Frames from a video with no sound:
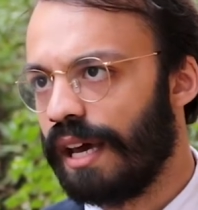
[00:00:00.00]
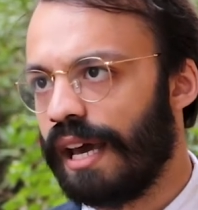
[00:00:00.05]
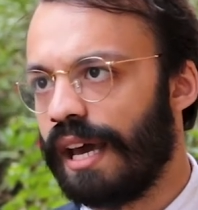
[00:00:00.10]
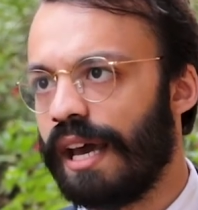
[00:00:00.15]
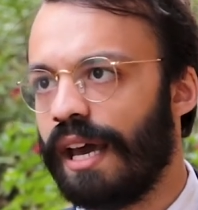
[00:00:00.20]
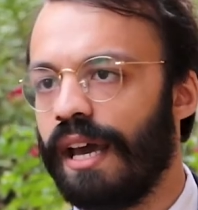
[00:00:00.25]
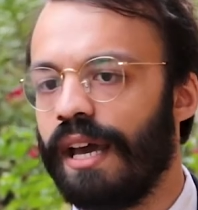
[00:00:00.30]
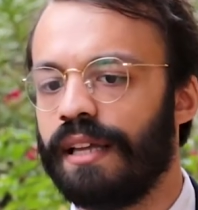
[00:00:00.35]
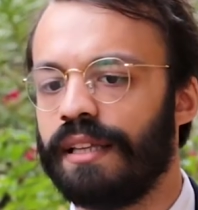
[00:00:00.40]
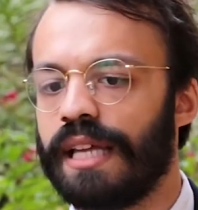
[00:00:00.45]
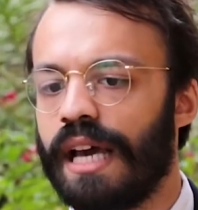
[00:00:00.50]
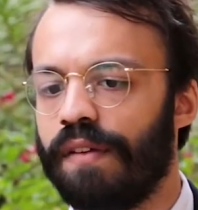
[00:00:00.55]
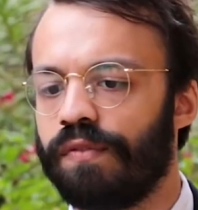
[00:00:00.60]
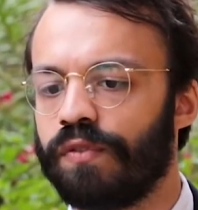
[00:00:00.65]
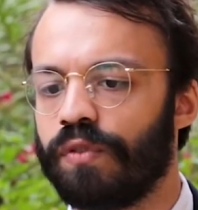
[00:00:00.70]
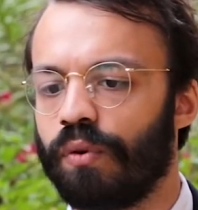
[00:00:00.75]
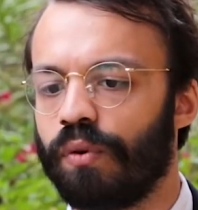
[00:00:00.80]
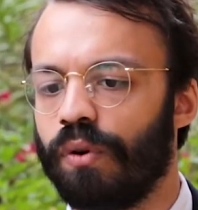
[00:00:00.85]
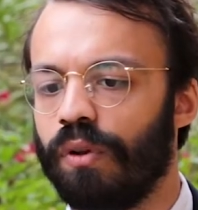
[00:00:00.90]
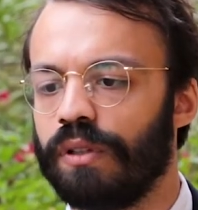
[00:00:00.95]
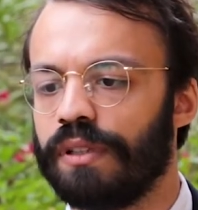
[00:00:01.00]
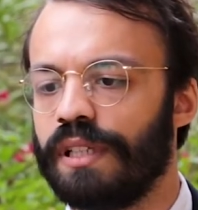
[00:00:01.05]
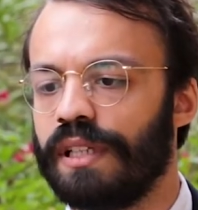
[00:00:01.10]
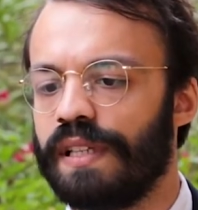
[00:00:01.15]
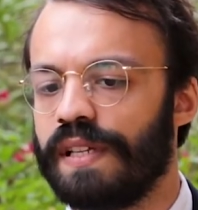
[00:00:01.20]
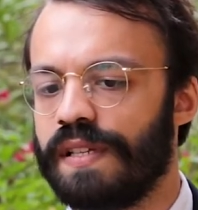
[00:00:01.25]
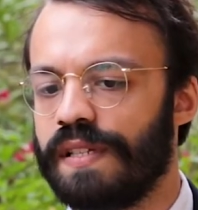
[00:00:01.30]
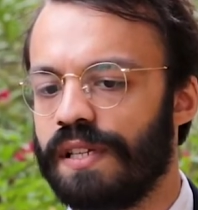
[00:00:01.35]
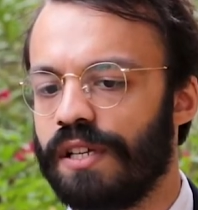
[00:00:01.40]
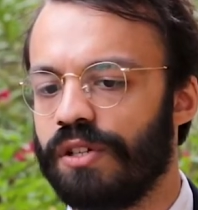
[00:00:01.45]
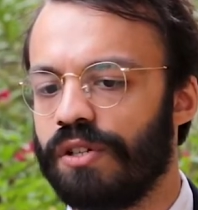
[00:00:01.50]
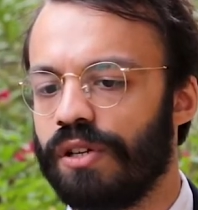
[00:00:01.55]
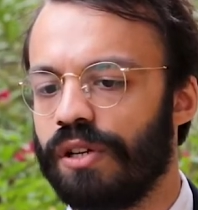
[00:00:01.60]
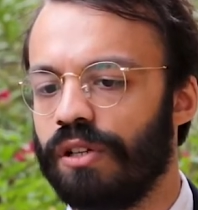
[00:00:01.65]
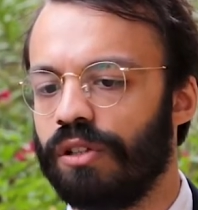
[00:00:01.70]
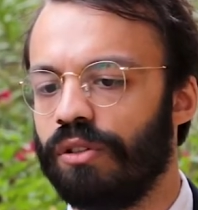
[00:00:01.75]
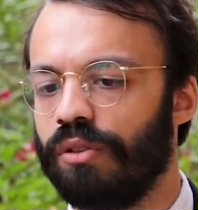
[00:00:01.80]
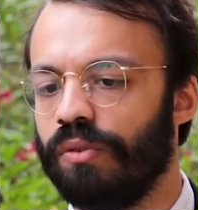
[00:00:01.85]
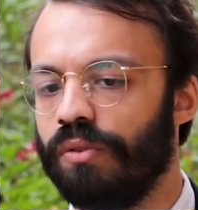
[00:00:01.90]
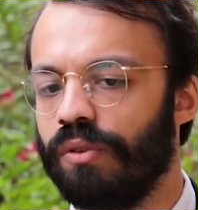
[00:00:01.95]
And after all, the
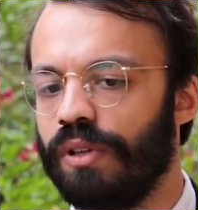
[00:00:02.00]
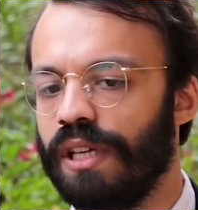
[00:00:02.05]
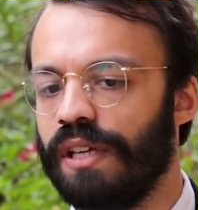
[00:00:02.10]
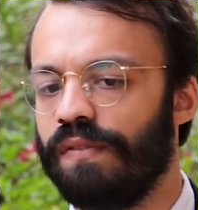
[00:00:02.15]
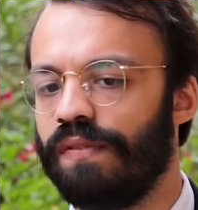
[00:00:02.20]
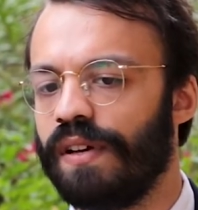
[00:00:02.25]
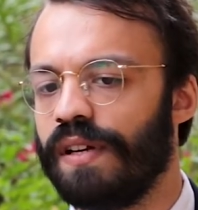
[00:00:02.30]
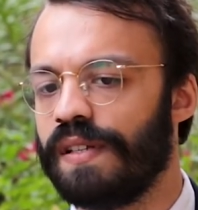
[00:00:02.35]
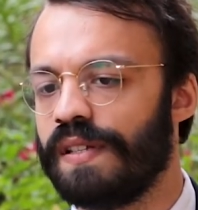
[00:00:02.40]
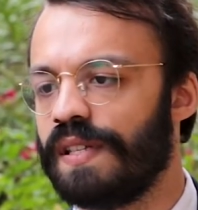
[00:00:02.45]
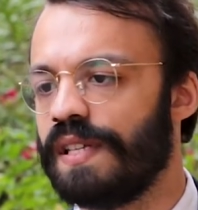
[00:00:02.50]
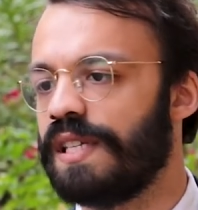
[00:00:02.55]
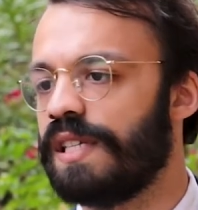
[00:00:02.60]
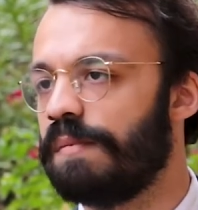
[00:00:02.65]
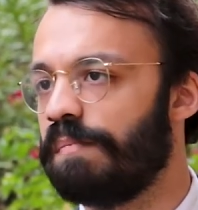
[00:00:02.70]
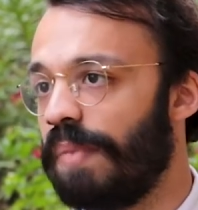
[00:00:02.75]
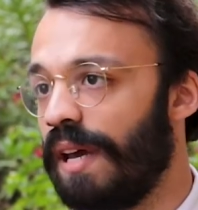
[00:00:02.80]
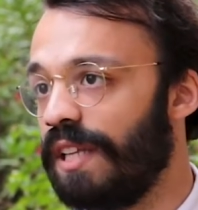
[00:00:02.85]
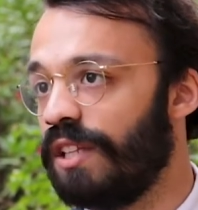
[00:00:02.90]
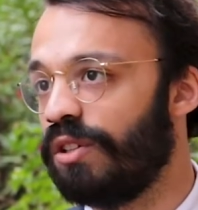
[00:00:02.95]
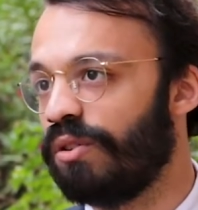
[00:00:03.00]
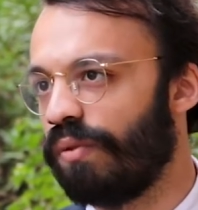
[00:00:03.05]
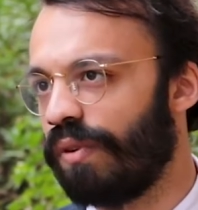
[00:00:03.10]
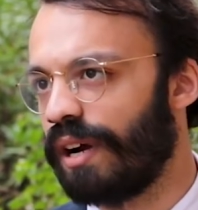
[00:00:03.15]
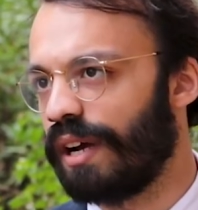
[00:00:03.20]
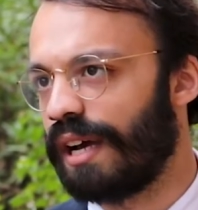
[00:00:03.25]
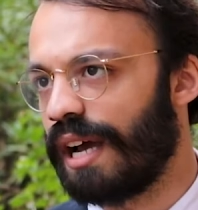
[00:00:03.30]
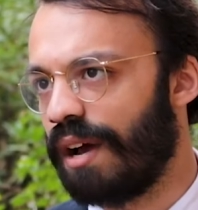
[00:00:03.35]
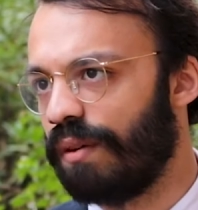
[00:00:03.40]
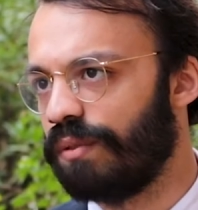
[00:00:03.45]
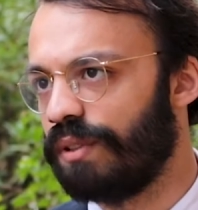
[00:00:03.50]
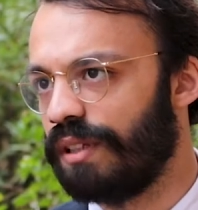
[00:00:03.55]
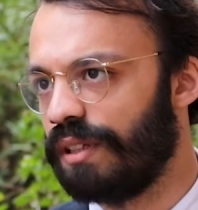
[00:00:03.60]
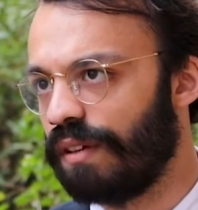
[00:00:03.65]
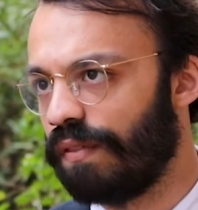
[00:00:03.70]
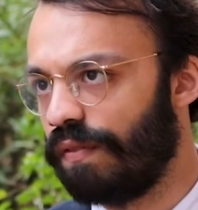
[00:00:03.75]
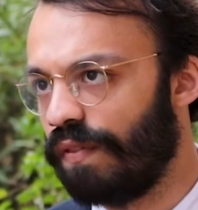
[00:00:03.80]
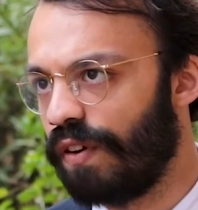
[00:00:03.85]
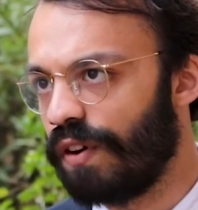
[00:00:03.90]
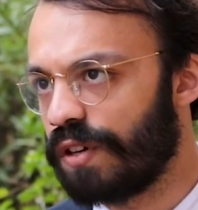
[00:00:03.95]
decision to even suspend your account in
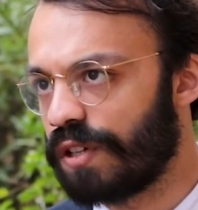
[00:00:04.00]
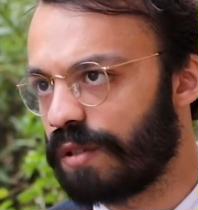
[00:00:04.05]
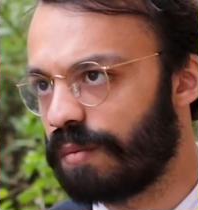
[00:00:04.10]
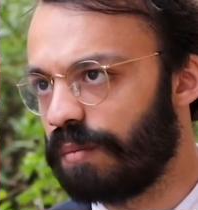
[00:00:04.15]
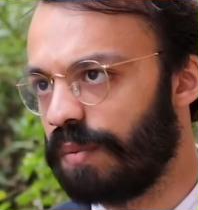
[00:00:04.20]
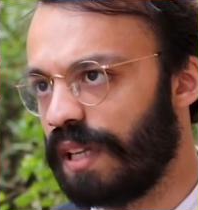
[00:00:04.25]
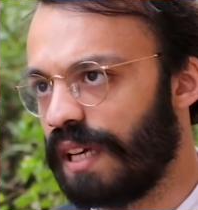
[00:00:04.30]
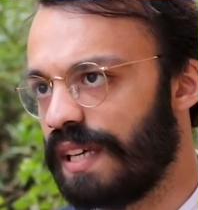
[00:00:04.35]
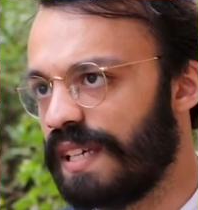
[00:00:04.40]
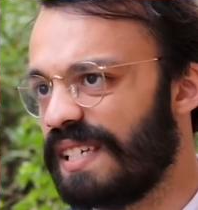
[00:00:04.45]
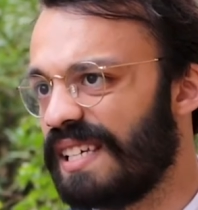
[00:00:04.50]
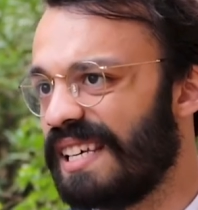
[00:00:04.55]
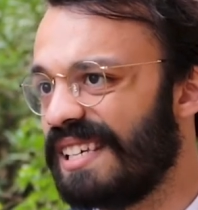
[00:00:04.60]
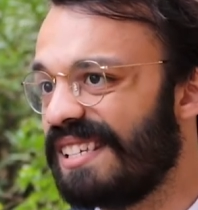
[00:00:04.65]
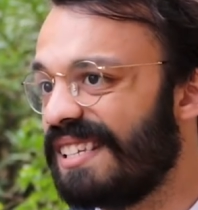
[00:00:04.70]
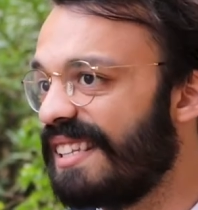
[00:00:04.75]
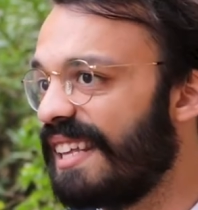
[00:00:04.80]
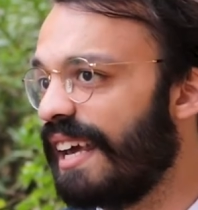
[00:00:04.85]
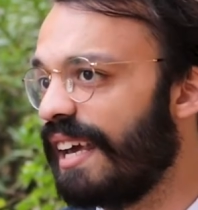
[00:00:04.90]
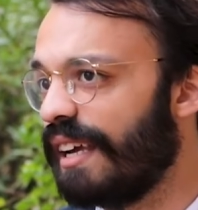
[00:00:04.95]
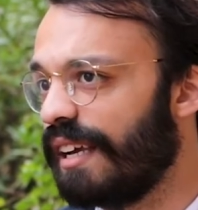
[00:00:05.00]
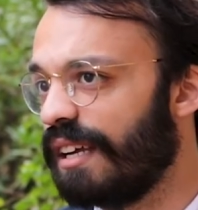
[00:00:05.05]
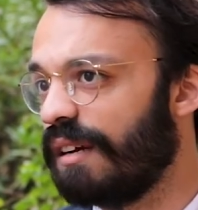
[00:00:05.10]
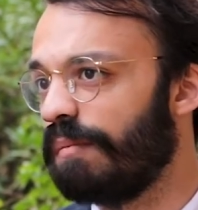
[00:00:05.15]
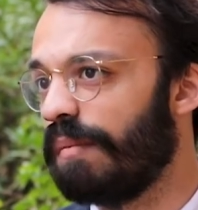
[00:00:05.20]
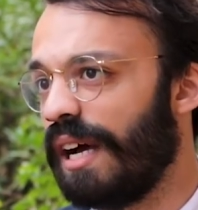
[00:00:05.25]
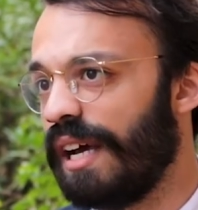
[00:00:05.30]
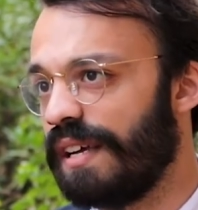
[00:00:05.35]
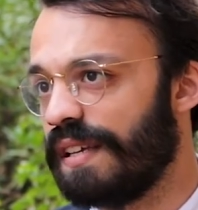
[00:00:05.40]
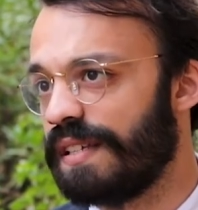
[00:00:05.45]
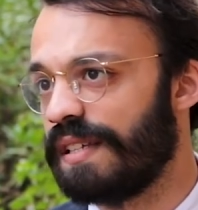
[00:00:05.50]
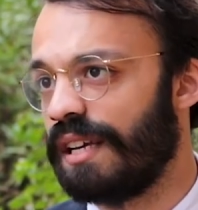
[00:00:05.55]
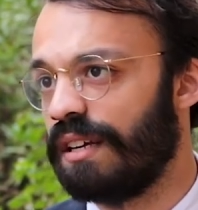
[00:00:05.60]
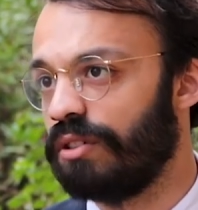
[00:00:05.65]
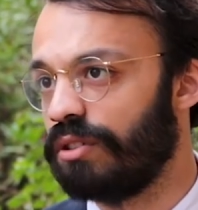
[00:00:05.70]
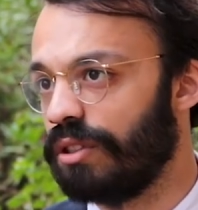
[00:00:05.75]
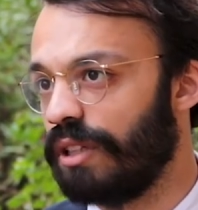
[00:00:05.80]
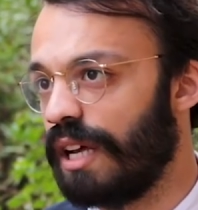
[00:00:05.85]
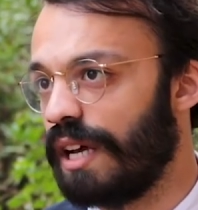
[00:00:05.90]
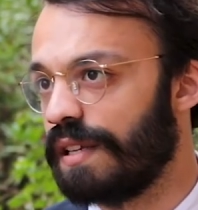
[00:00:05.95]
the first place is taken by a
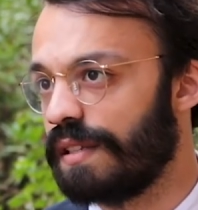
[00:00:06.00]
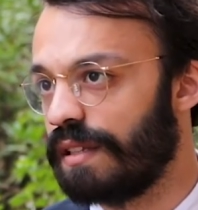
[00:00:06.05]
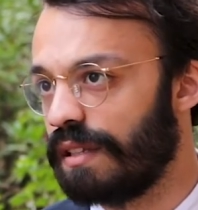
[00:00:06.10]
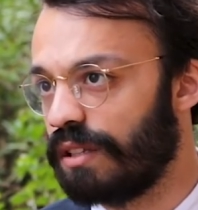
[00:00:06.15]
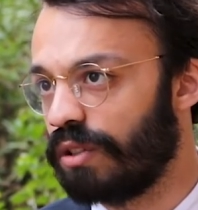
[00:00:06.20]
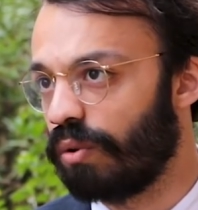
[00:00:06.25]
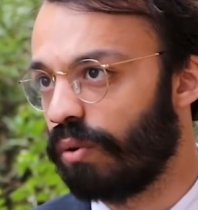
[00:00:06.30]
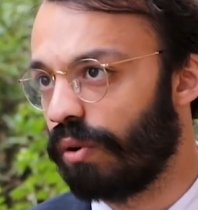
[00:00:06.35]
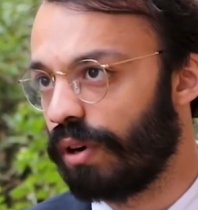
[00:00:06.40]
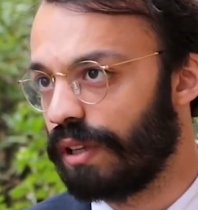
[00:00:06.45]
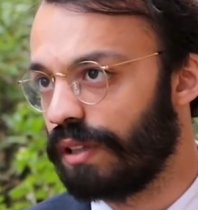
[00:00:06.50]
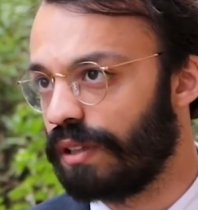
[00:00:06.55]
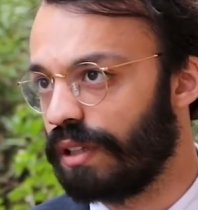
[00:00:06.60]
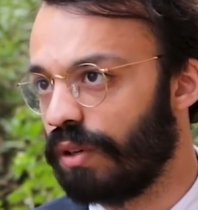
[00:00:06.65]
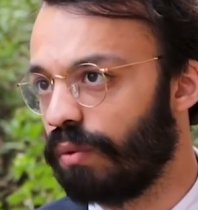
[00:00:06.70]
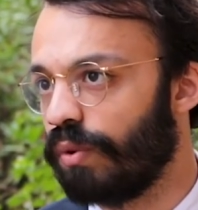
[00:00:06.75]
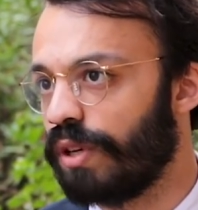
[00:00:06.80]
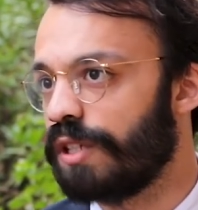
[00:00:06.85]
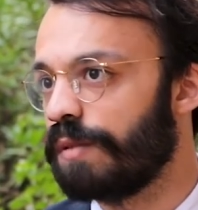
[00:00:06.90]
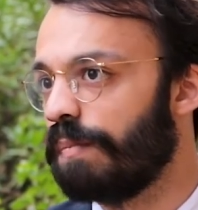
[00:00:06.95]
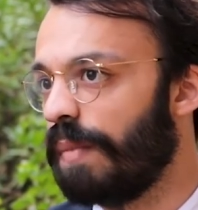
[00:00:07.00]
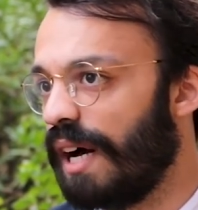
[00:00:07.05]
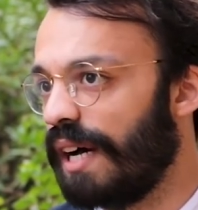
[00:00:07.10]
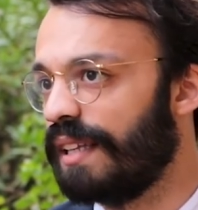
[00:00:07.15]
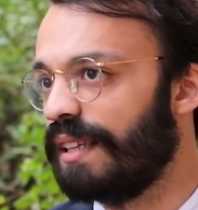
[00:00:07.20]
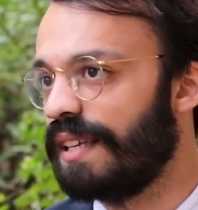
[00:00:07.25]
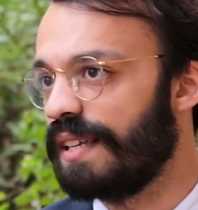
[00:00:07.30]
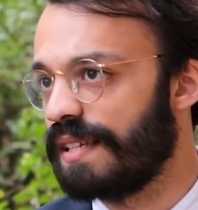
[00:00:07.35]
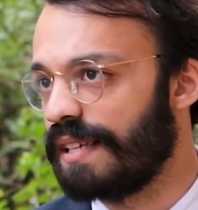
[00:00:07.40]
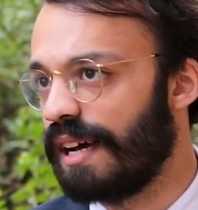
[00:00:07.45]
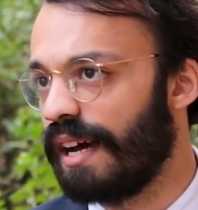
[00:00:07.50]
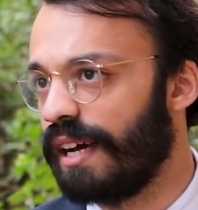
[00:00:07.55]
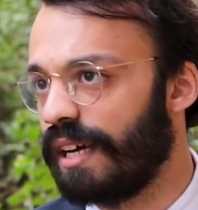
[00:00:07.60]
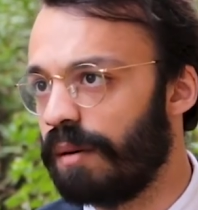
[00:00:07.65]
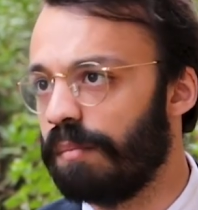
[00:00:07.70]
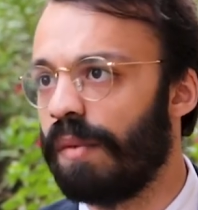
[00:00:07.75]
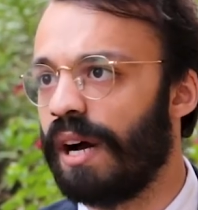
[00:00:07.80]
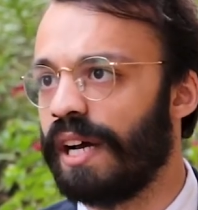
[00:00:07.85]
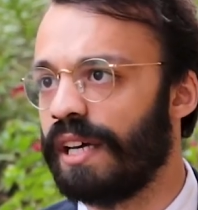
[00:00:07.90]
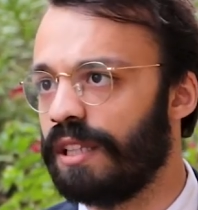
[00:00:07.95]
centralized authority, which by
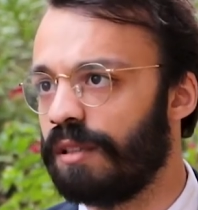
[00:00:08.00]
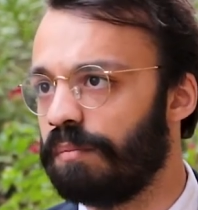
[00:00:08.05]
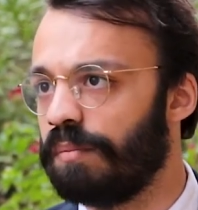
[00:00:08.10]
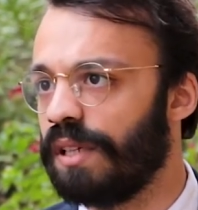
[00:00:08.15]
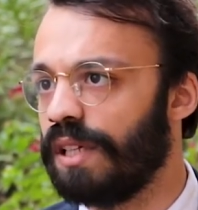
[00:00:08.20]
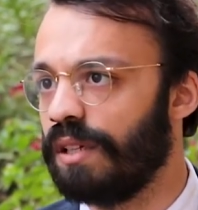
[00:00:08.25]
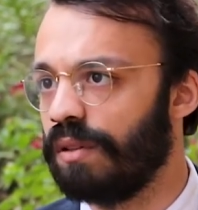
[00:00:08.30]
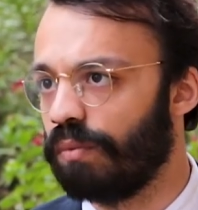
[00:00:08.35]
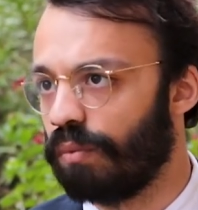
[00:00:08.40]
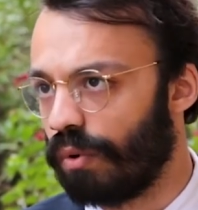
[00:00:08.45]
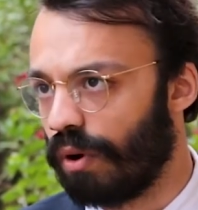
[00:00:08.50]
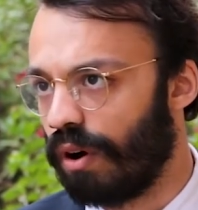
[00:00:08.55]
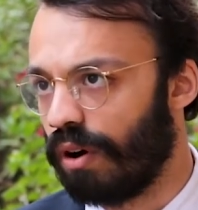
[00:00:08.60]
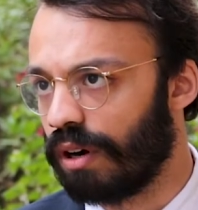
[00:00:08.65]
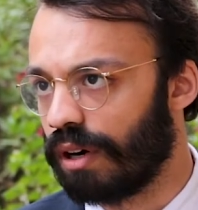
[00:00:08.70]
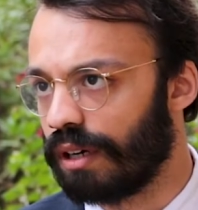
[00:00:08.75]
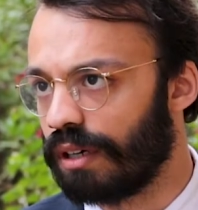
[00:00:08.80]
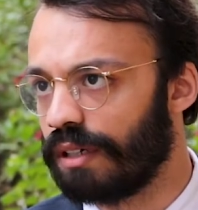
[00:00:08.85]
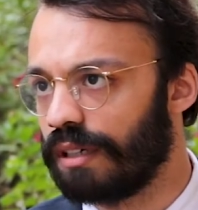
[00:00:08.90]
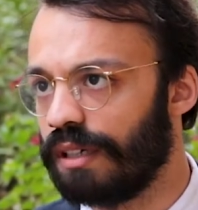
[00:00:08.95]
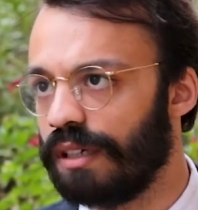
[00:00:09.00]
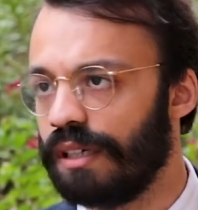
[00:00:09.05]
design might be wrong.